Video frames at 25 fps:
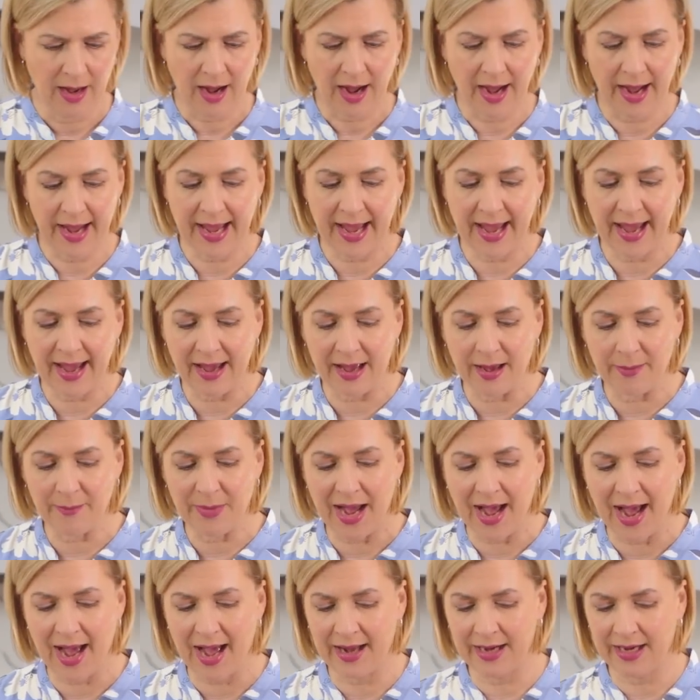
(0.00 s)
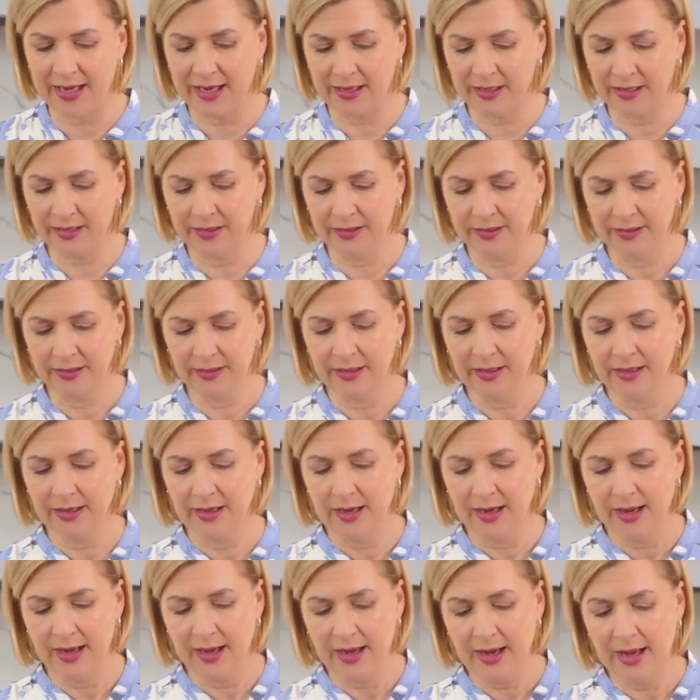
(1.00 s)
I am adding
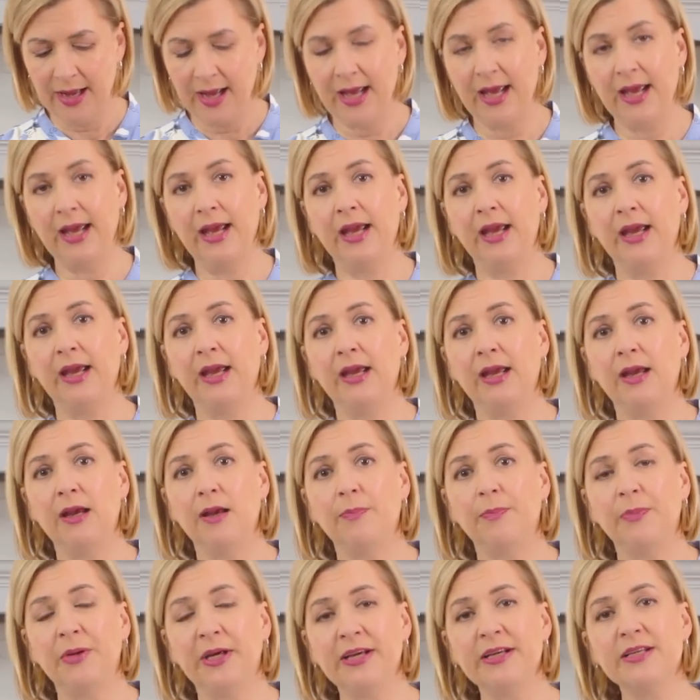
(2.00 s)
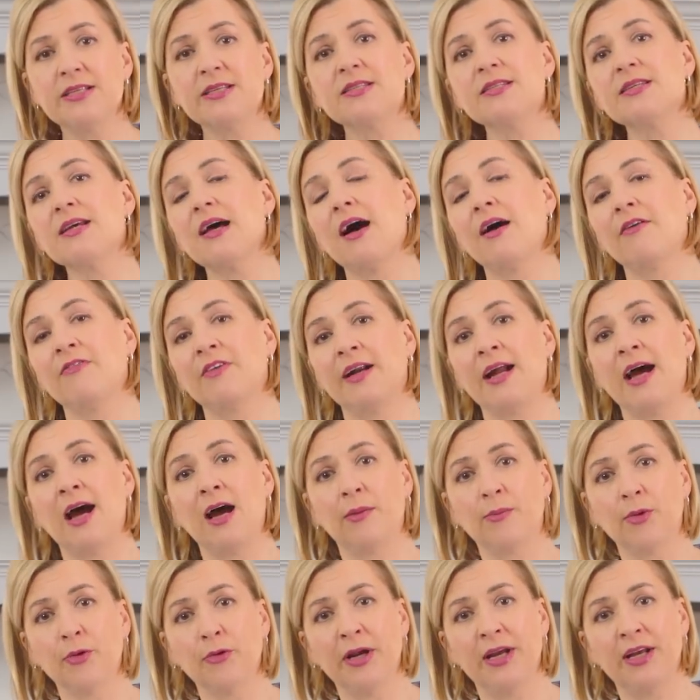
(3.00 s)
a piece of an
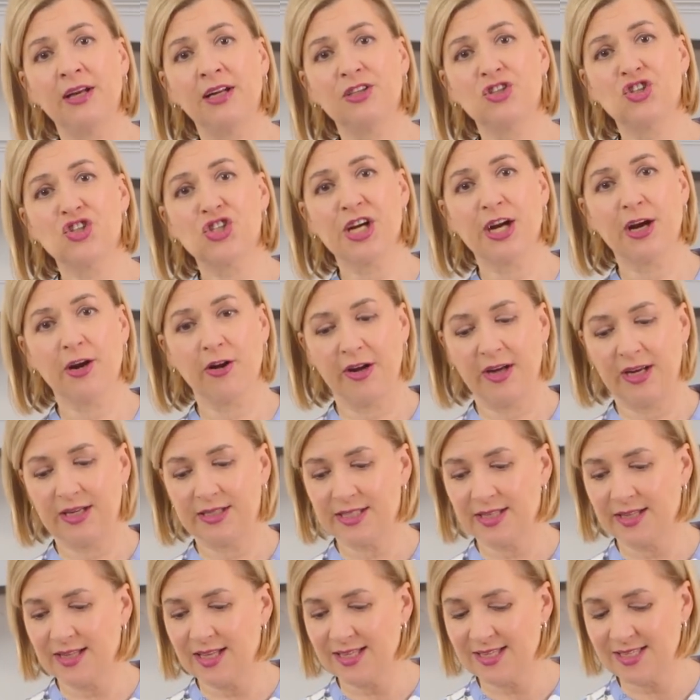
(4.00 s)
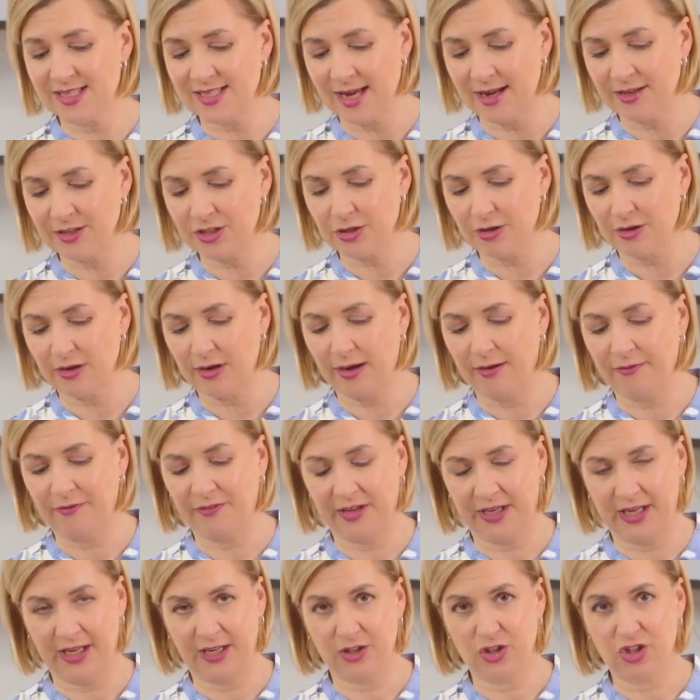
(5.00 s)
Amarena cherry to the center of
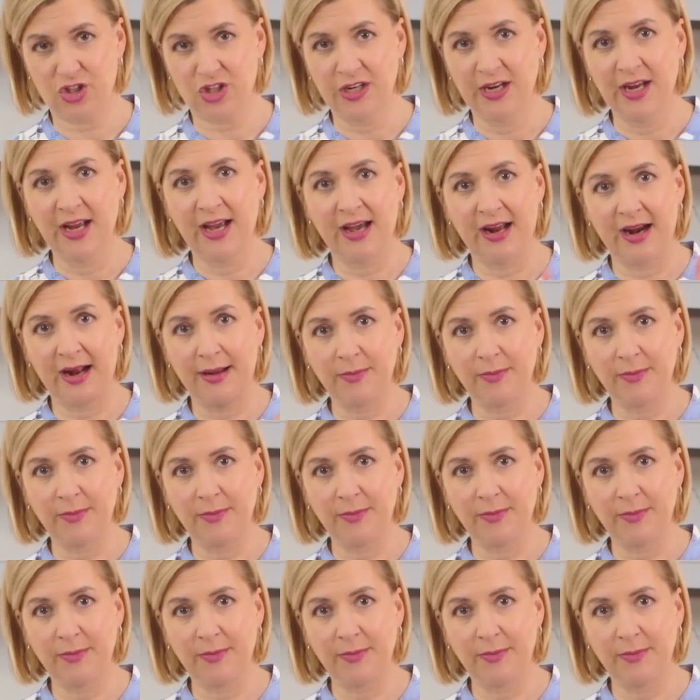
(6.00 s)
each. And